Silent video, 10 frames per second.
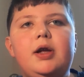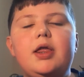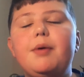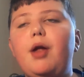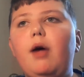
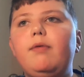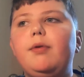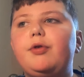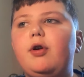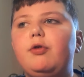the novel
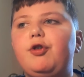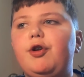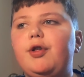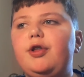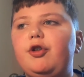was called
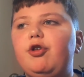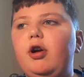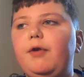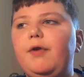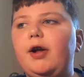Charlie and the
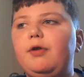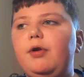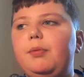Chocolate Factory,